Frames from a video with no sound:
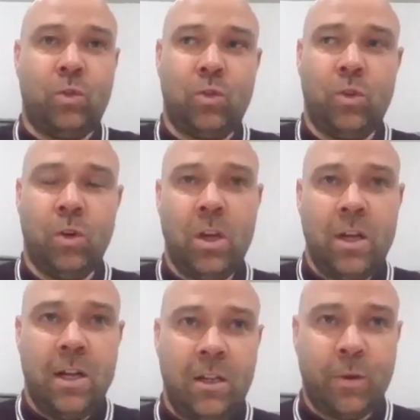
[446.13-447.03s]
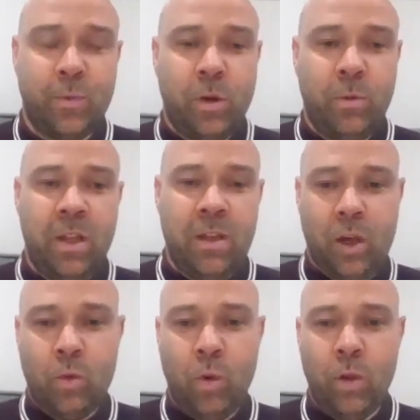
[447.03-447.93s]
So there's probably like the
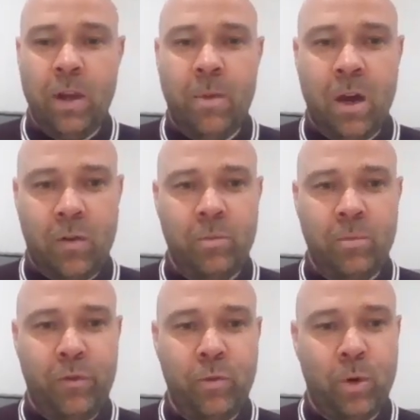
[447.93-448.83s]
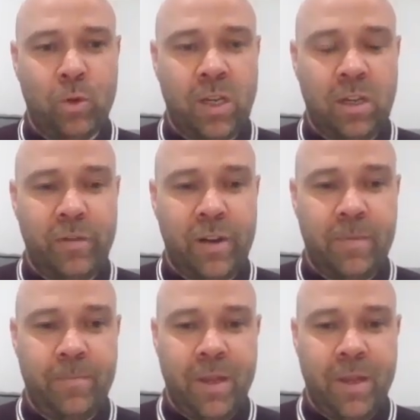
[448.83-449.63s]
quality mark from the football side of it,